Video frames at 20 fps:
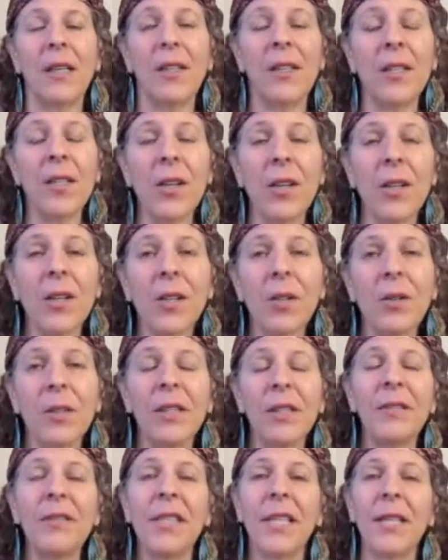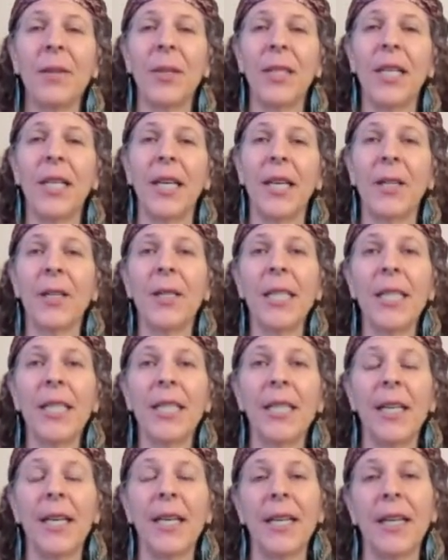There's also griefs that we
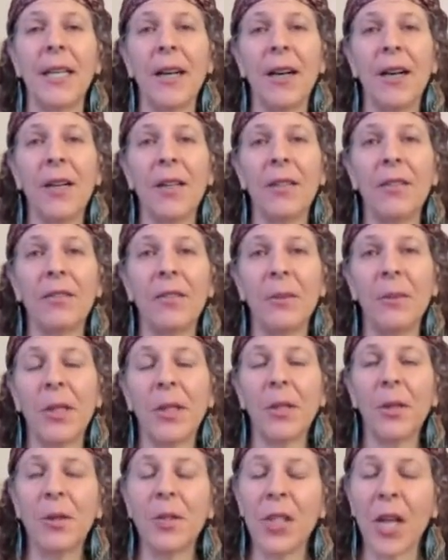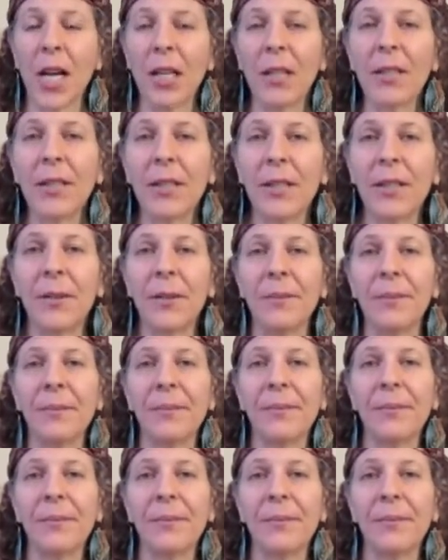carry that are from our own childhood,